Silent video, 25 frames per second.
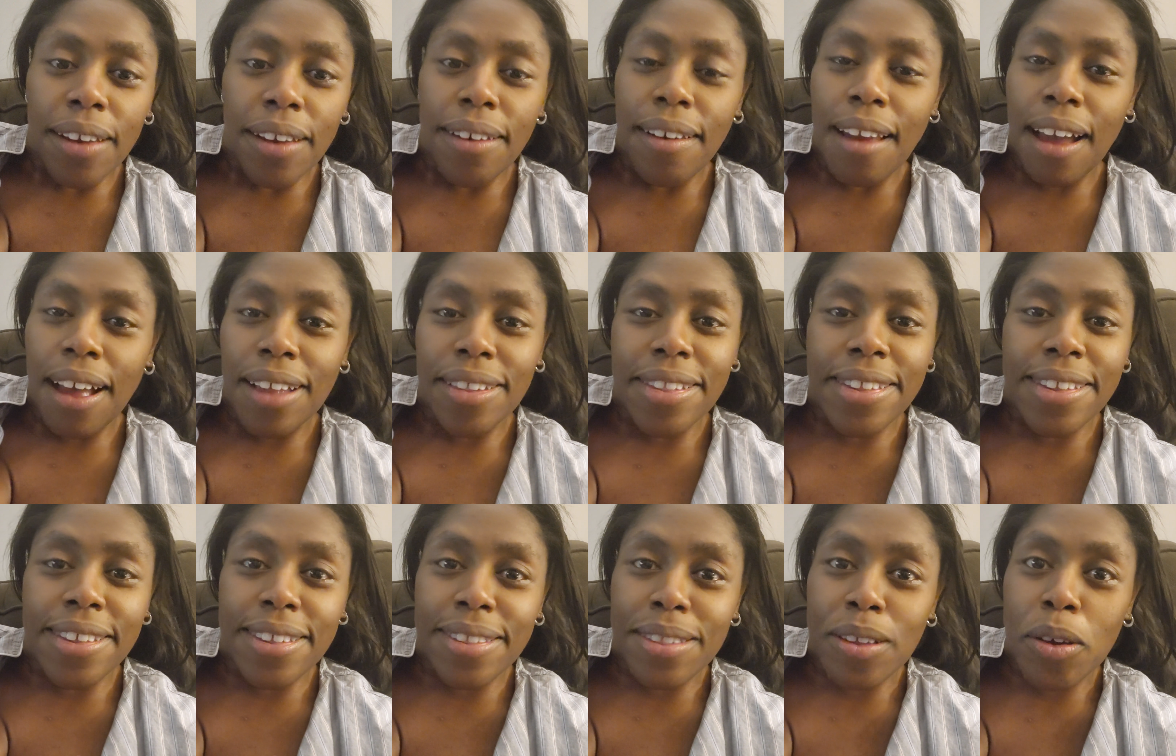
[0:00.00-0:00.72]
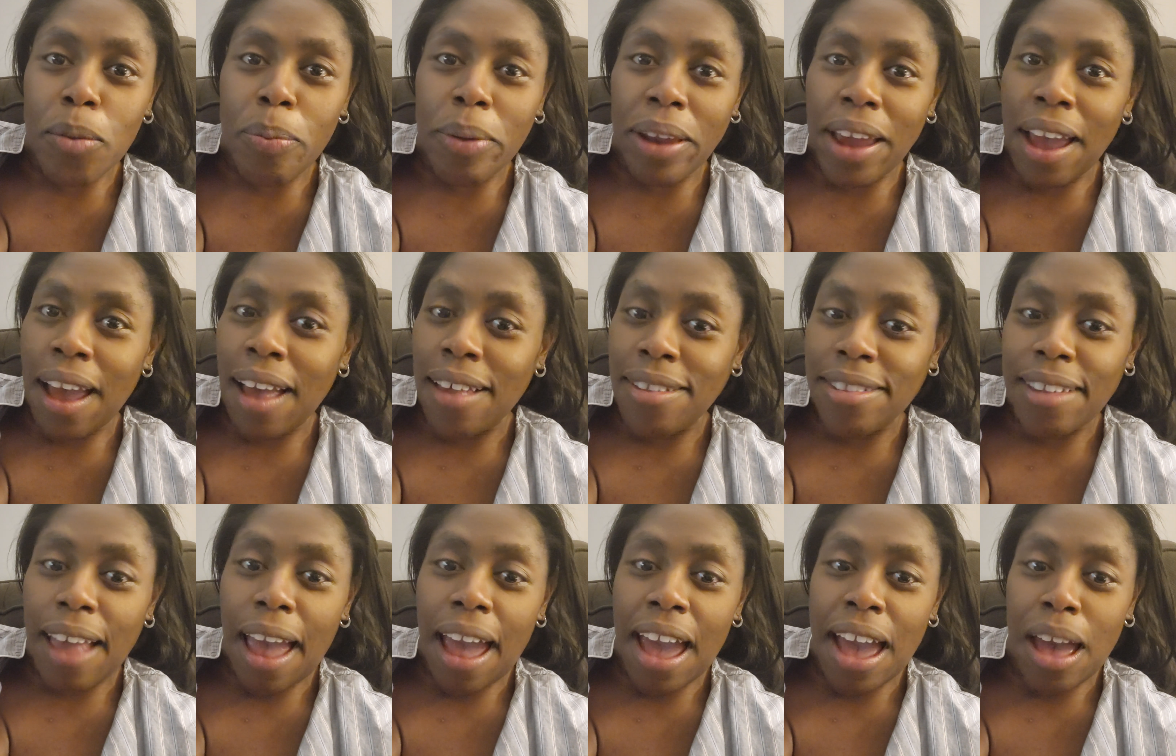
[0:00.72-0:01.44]
not stupid
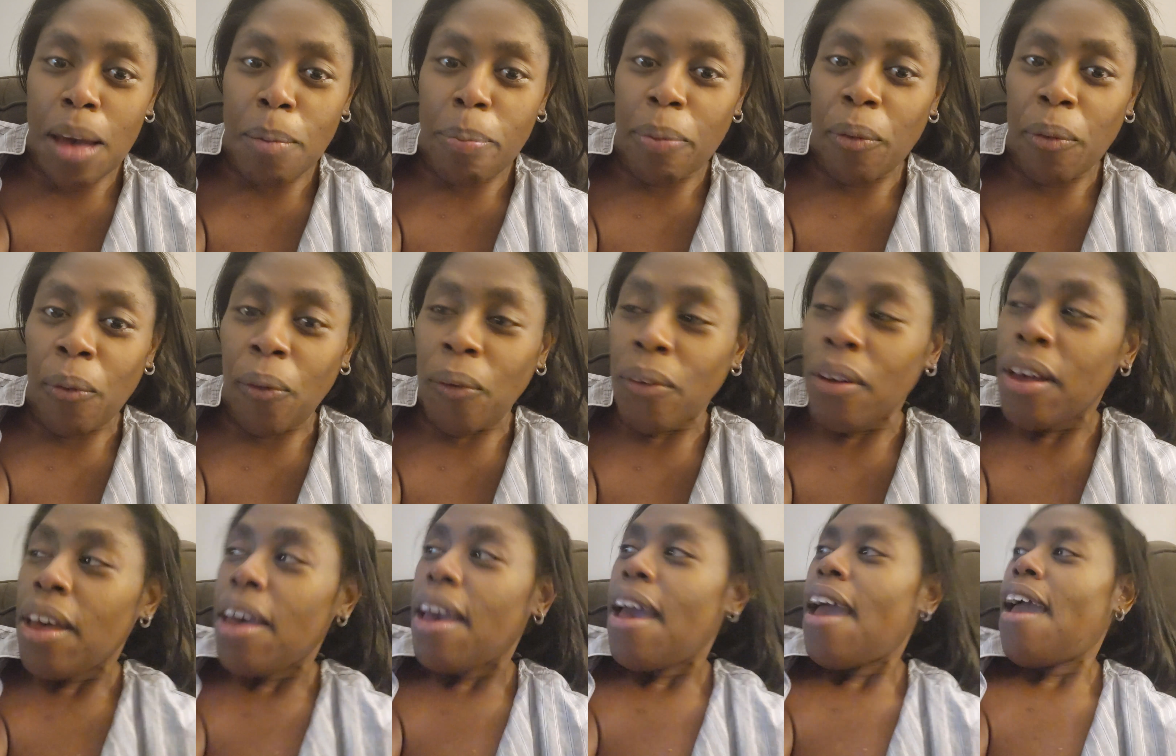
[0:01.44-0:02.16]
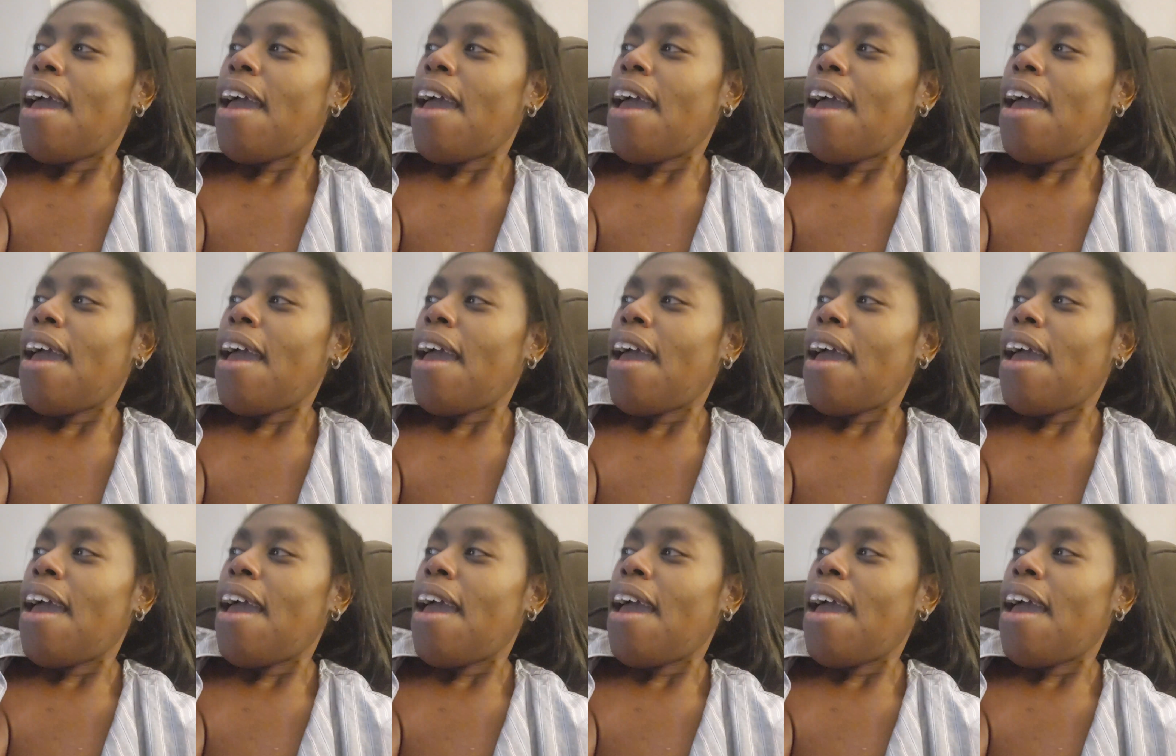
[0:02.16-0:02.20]
ass Apple.